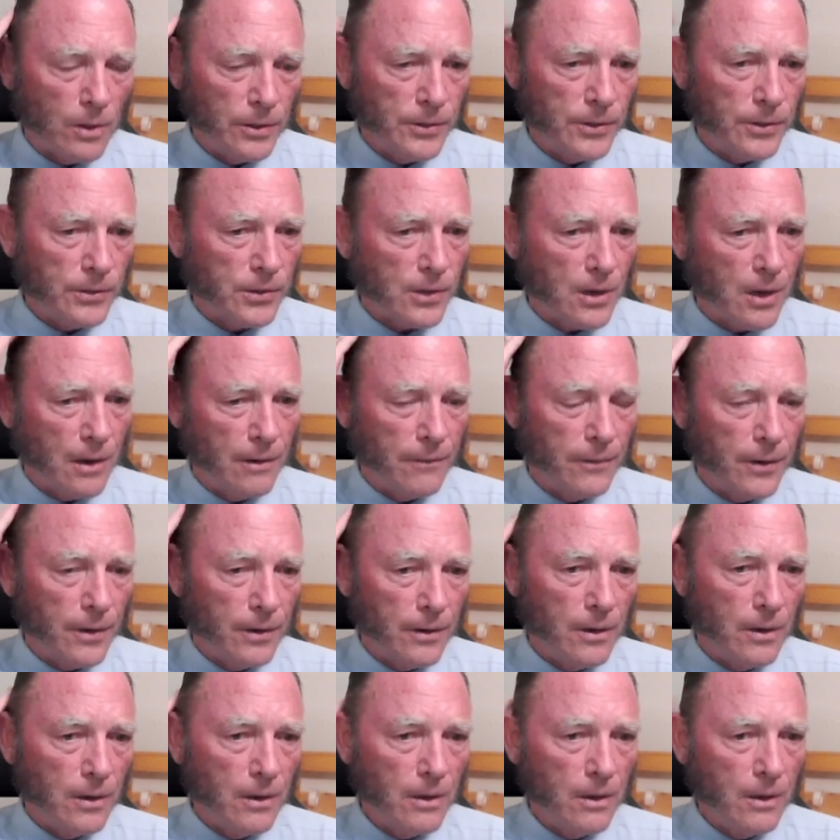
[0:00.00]

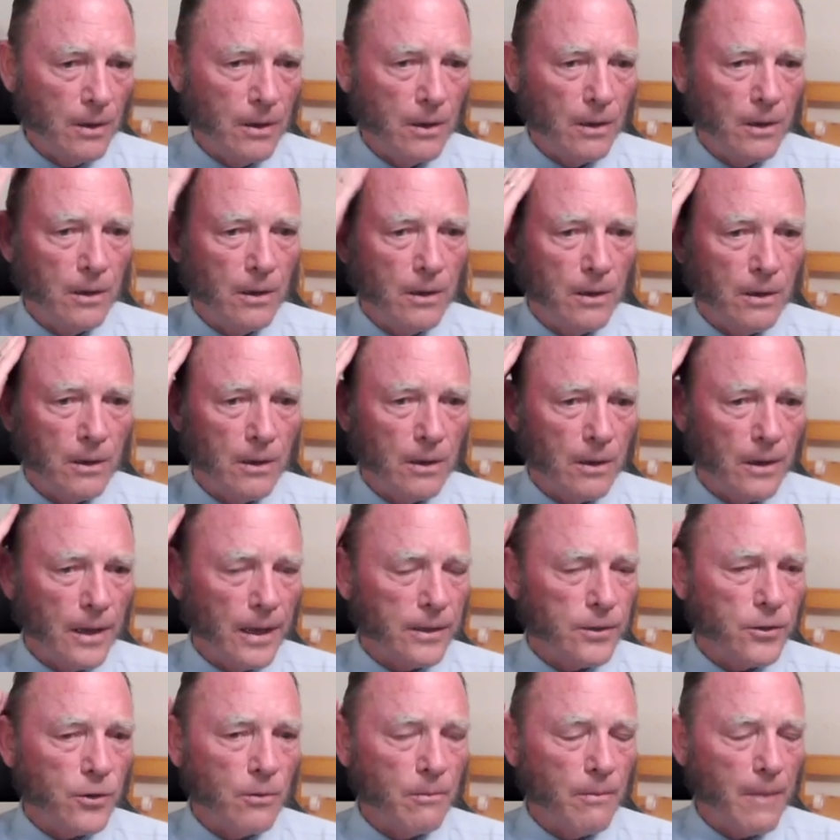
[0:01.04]
discovered
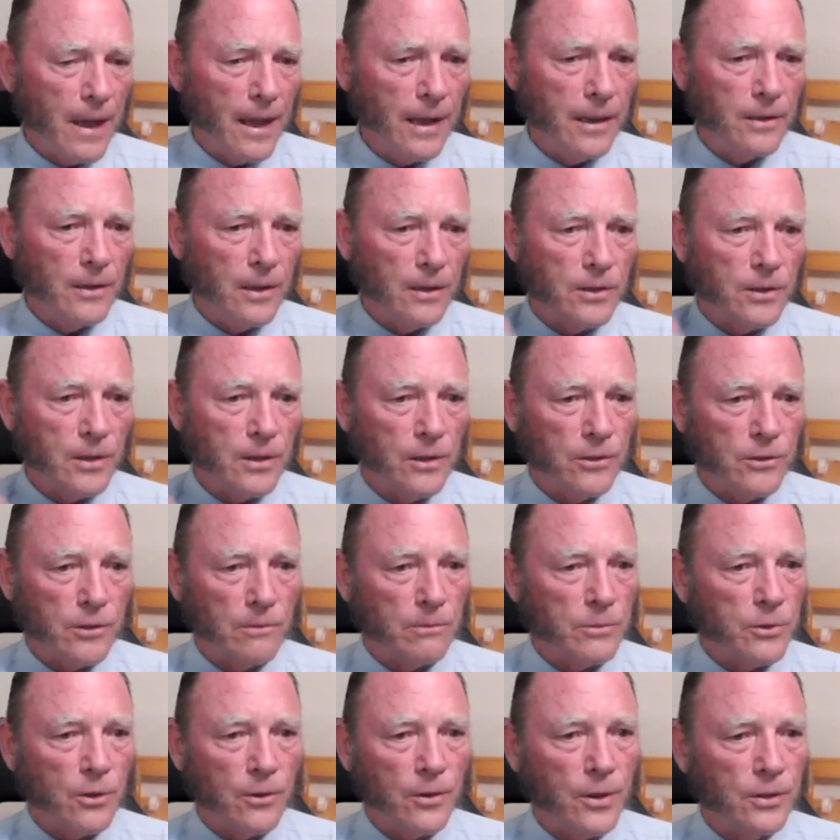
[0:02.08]

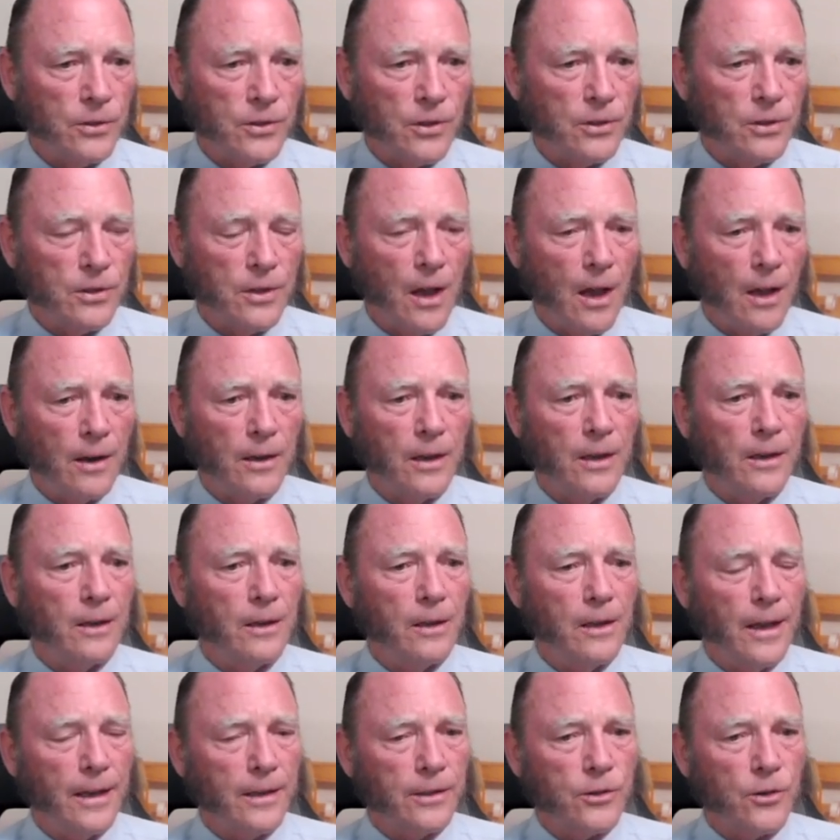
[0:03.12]
electromagnetism, so this is not an
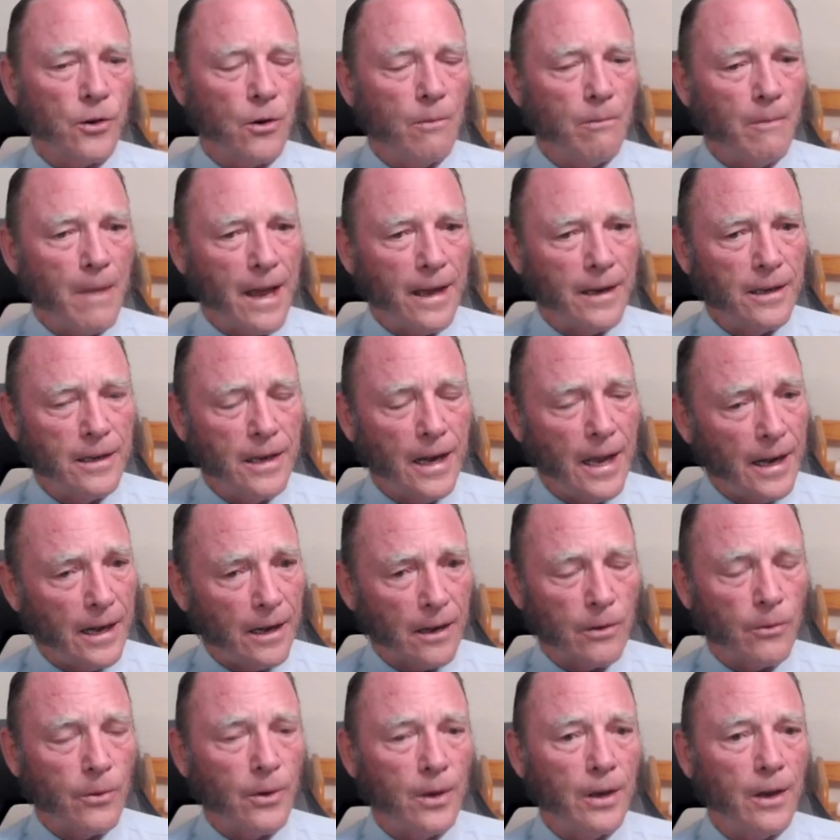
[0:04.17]

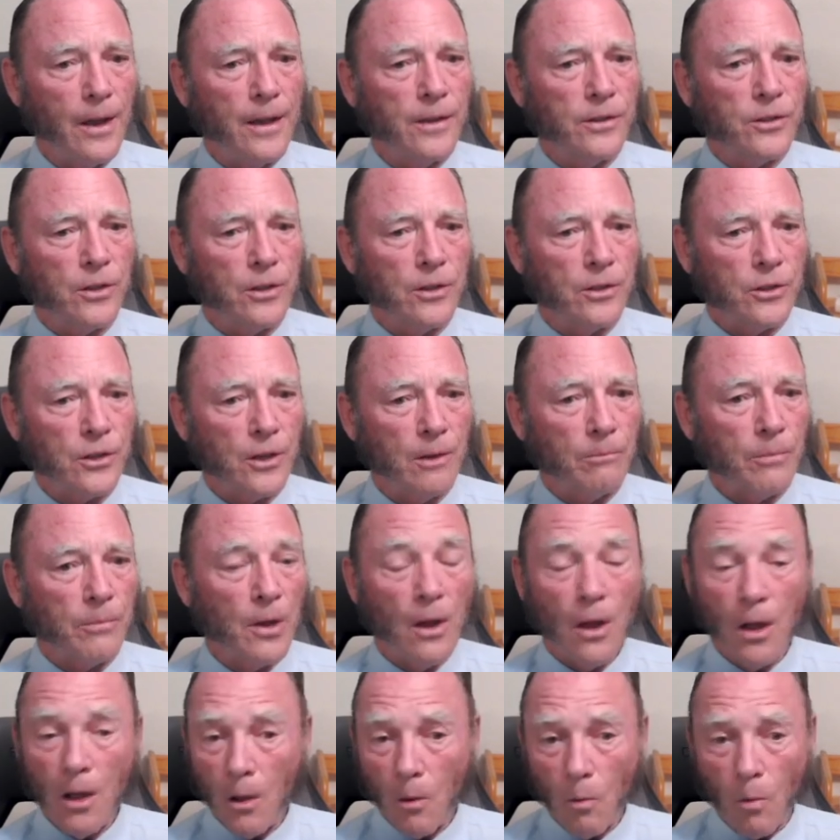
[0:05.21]
electromagnetic relationship.
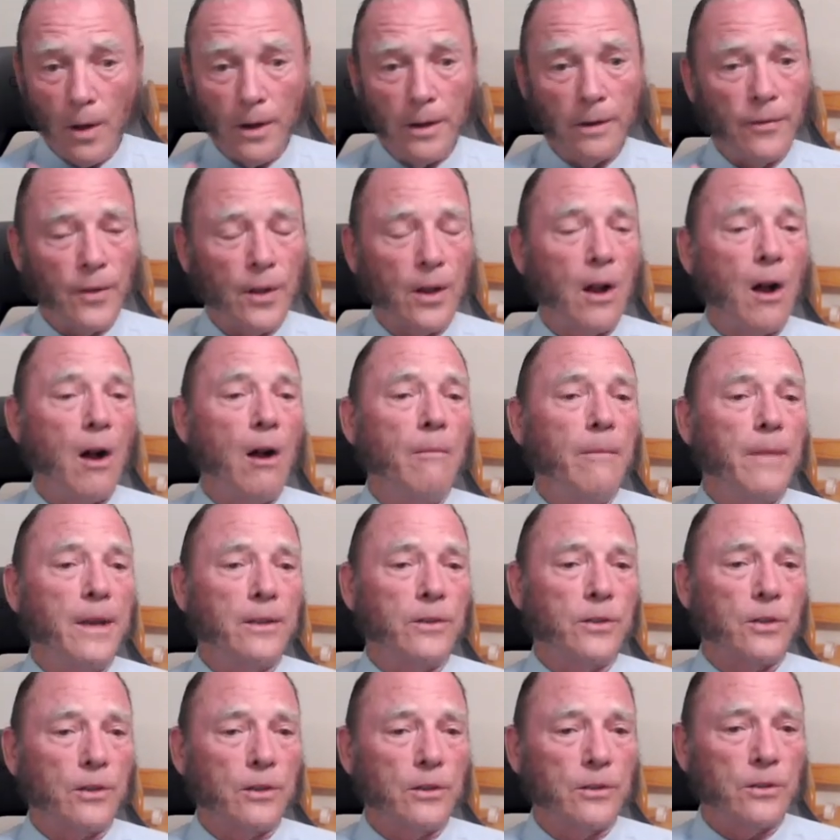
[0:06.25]
One of the
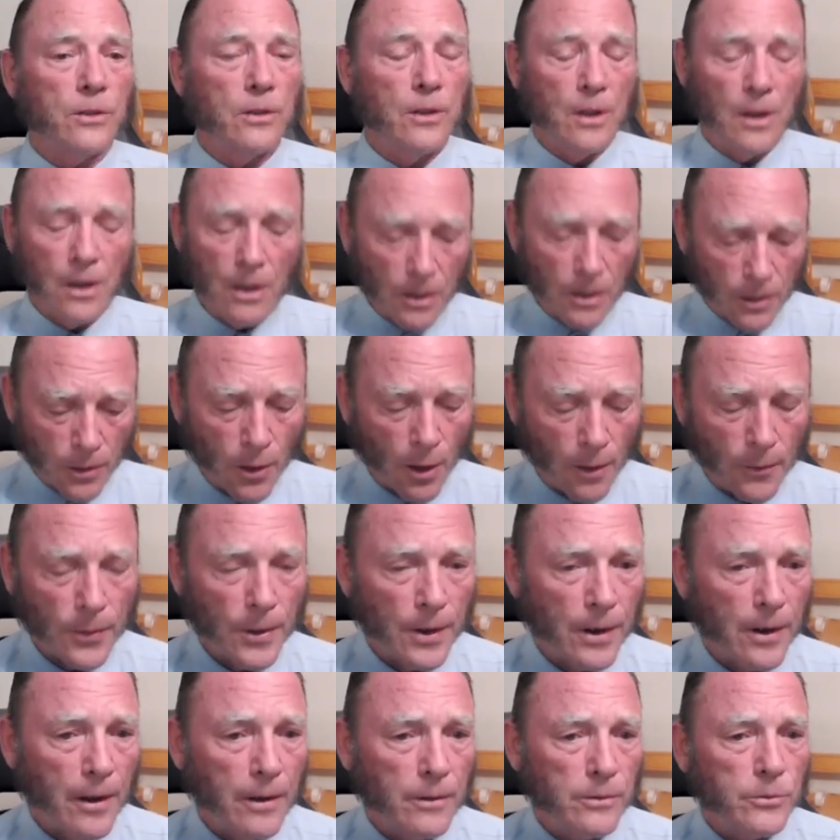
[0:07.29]
commenters thought that
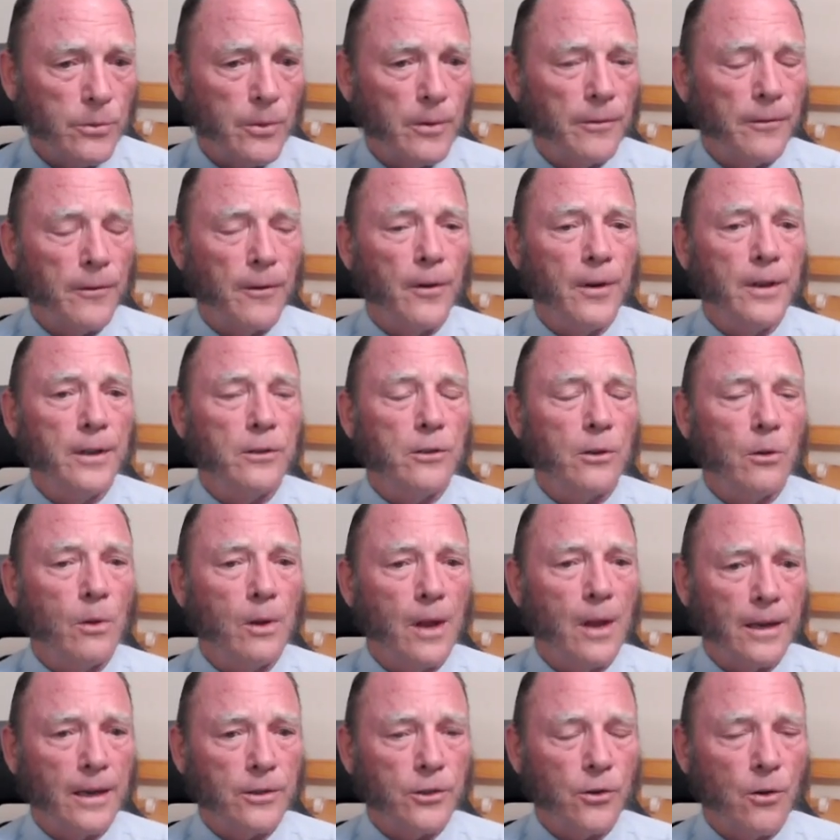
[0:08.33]
I was referring to
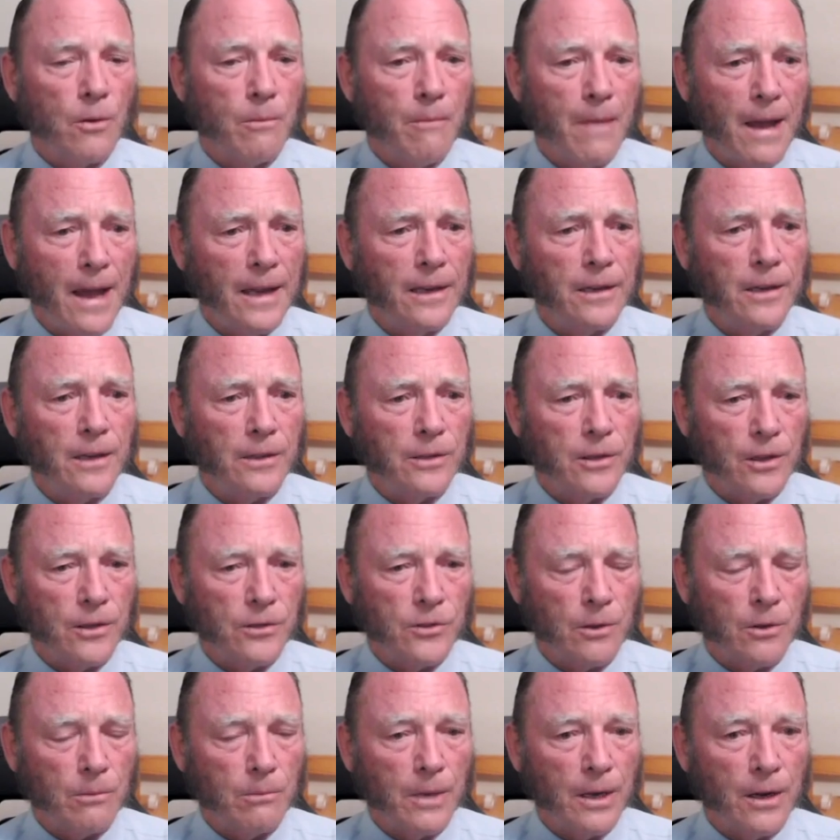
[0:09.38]

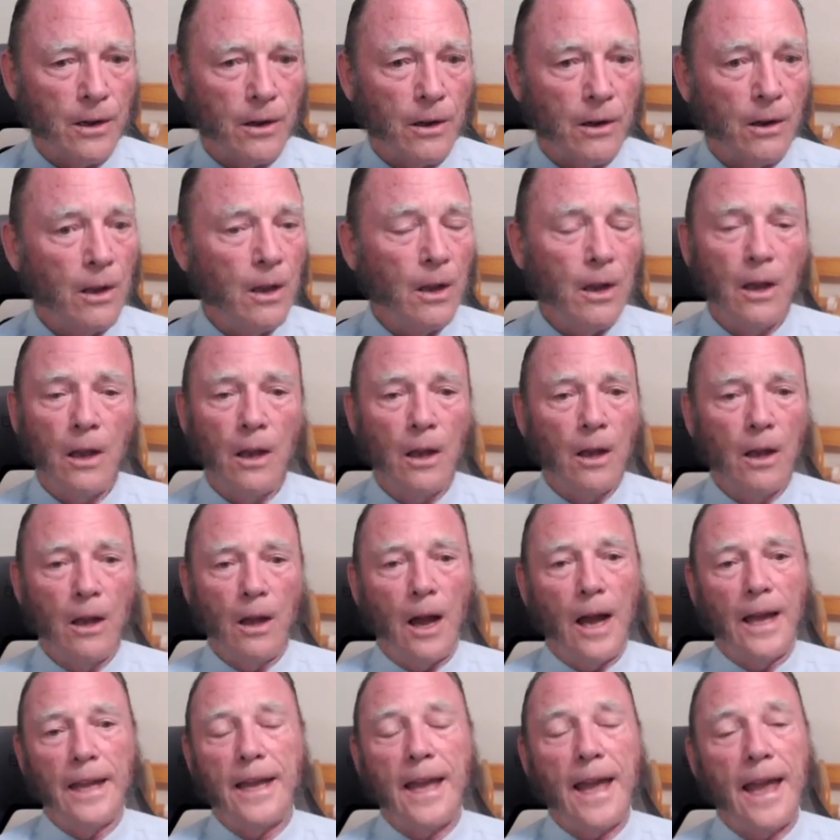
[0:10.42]
electromagnetism here.
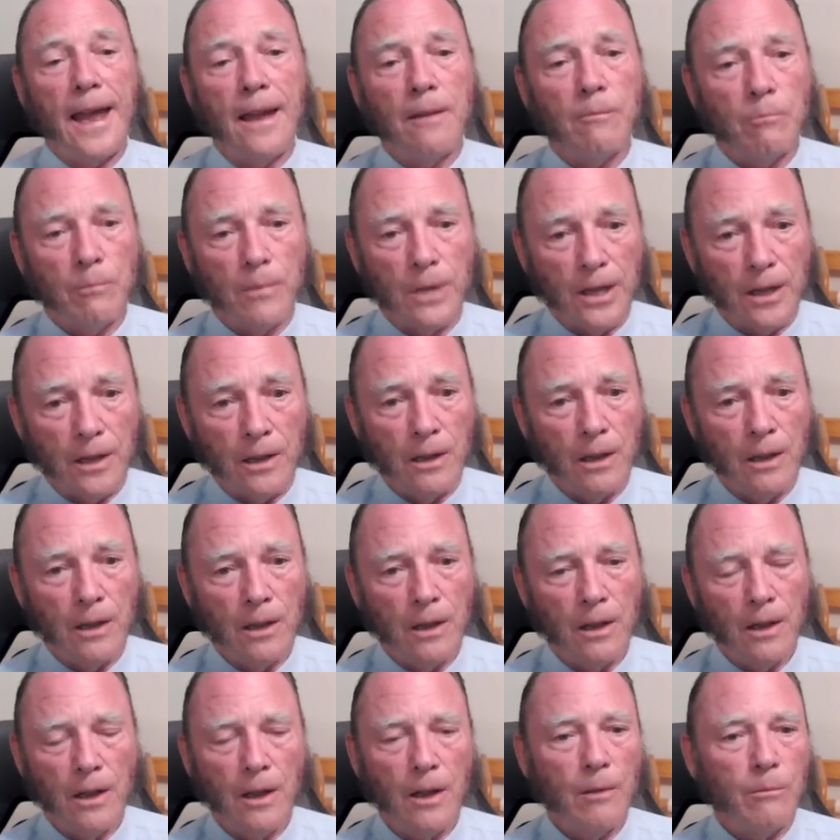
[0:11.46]
I can't be,
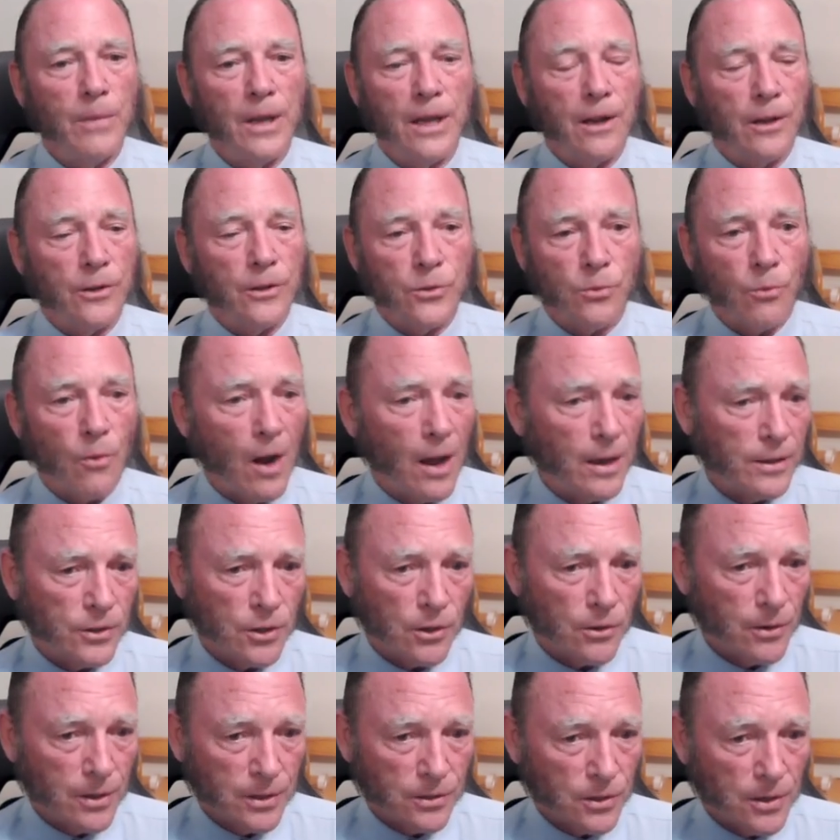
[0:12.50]
because
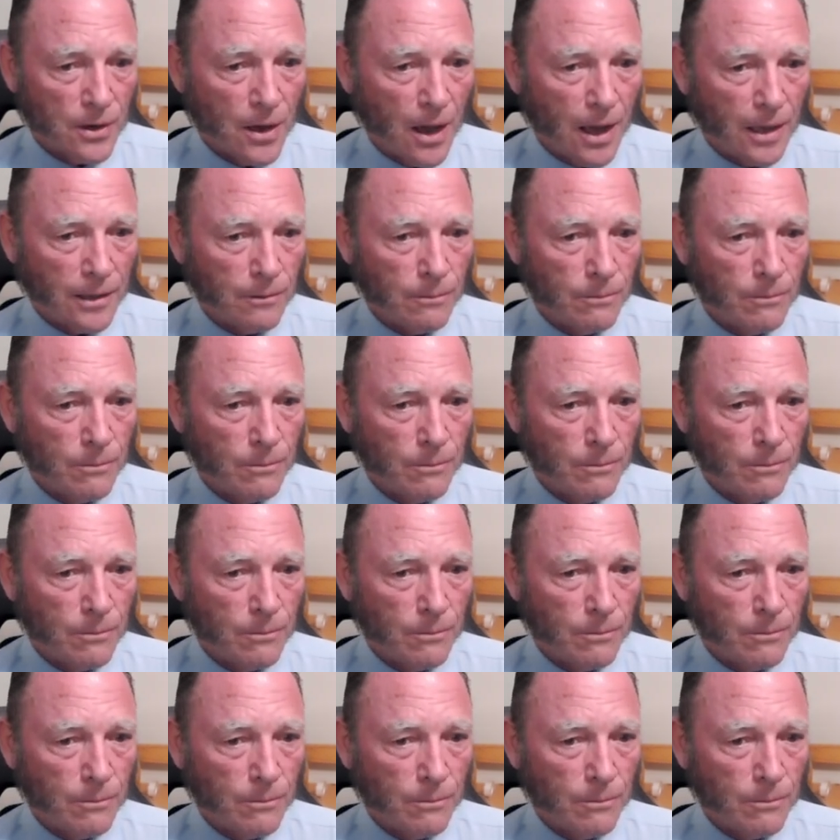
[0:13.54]
Roger is not.